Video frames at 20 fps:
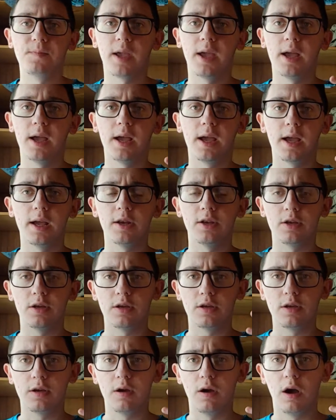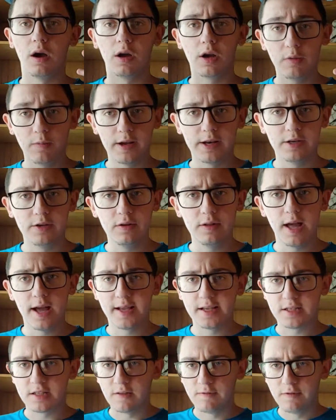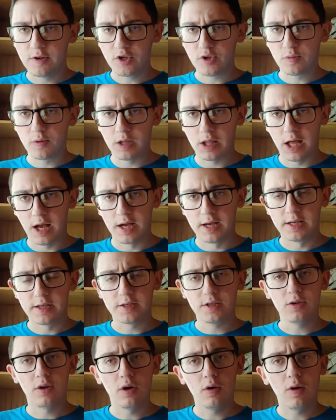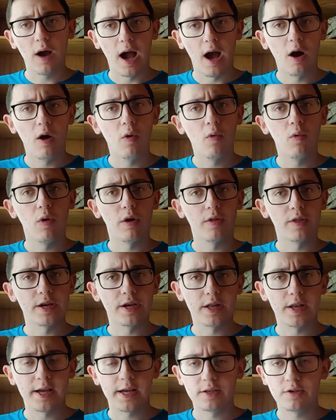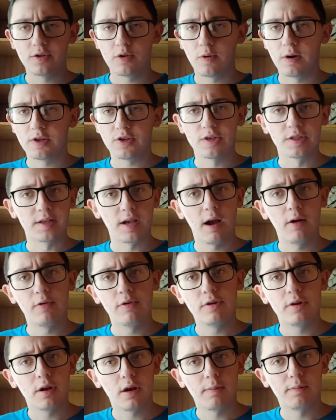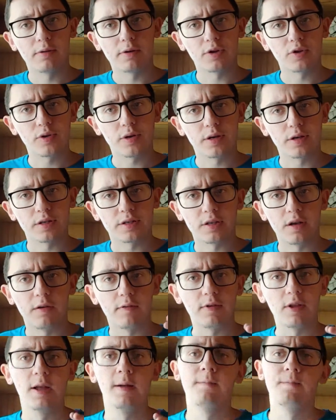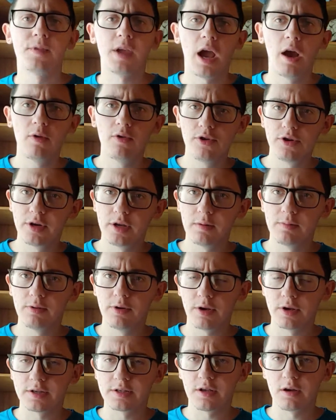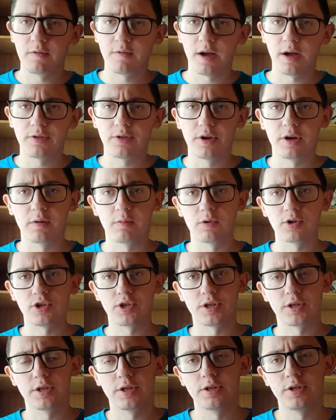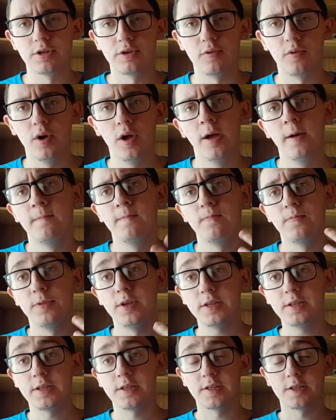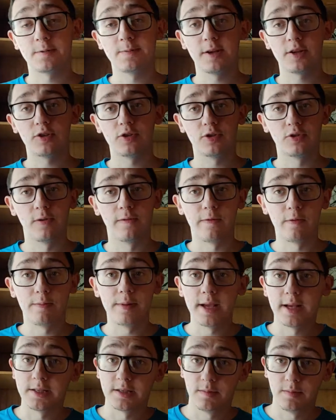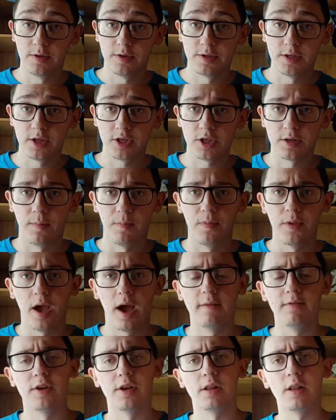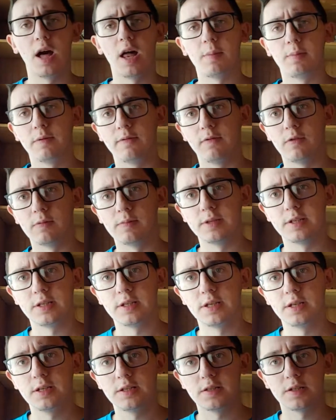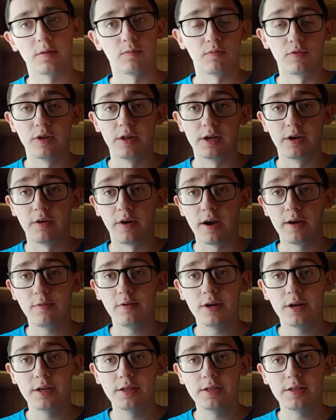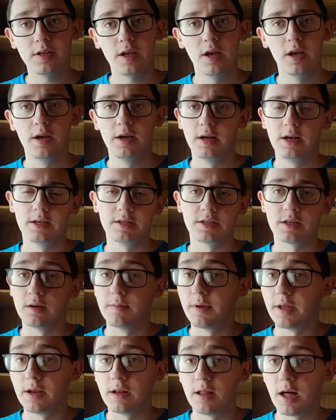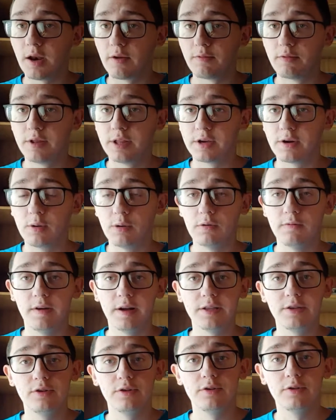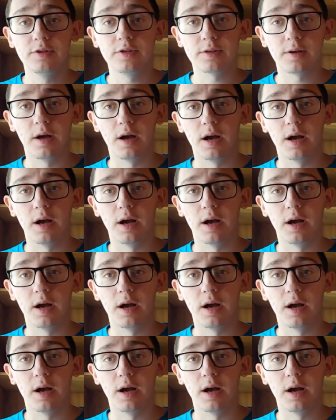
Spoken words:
And a good way to do that is to visualize, how are they going to ask you questions? How are you going to portray yourself? How are you going to put yourself out there and what you're going to do? This is especially true for me as a musician. I've done a lot of performances, some really great ones, some in a lot of really cool venues.